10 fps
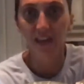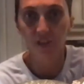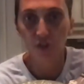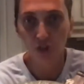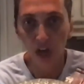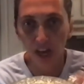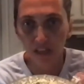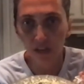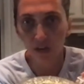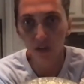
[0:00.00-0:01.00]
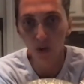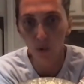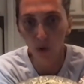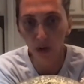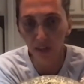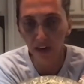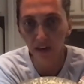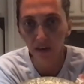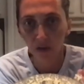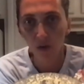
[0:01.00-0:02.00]
is just the corn in there.
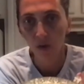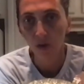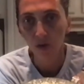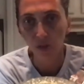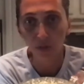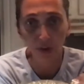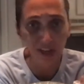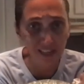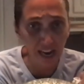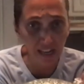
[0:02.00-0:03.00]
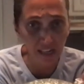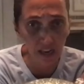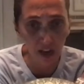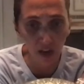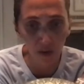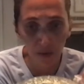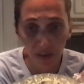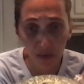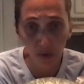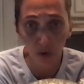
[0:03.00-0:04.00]
So 30 seconds ago,
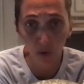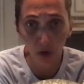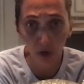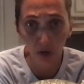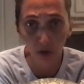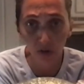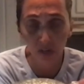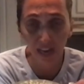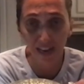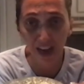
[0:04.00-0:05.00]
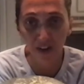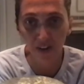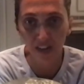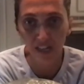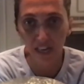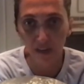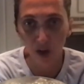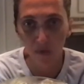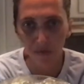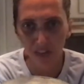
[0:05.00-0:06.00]
these were corn kernels, and now you can see it's
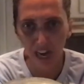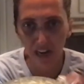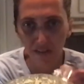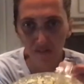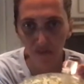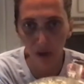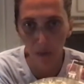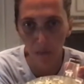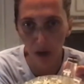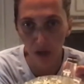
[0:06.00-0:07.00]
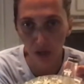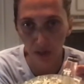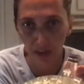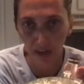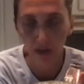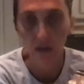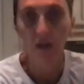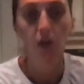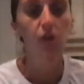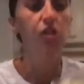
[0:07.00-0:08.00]
almost kind of a mush in there.
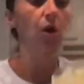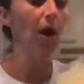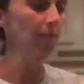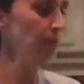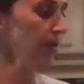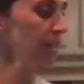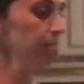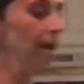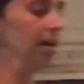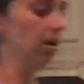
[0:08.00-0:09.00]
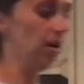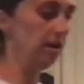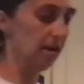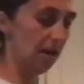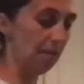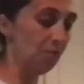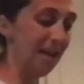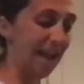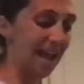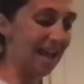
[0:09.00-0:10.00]
So I'm going to put this back on. I'm going to
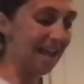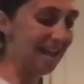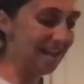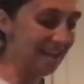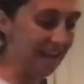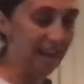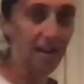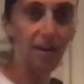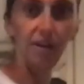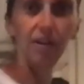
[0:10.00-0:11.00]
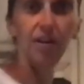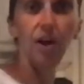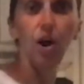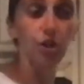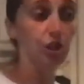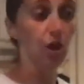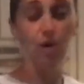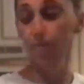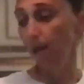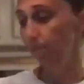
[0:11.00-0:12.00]
add in our salt
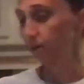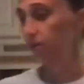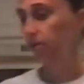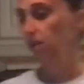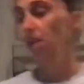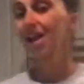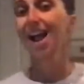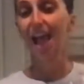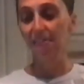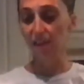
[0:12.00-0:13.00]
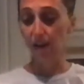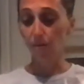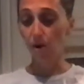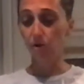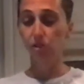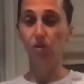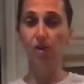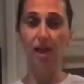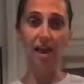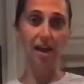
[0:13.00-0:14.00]
and pepper, and then I'm also going
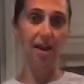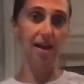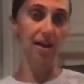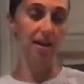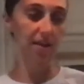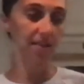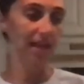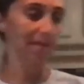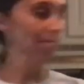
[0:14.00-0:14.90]
to add that